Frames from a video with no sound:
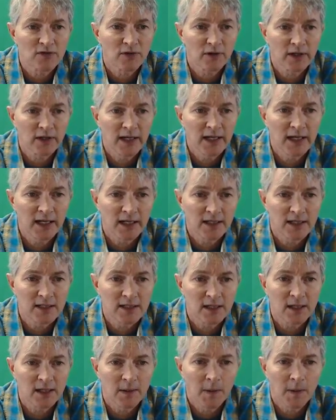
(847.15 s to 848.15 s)
for
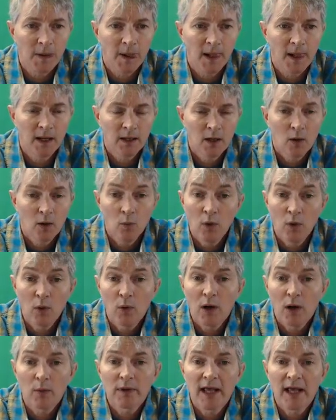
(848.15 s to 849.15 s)
leniency? Well,
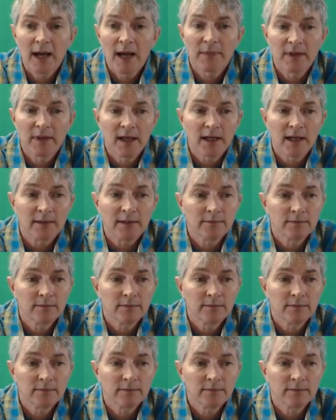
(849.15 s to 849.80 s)
what would happen then?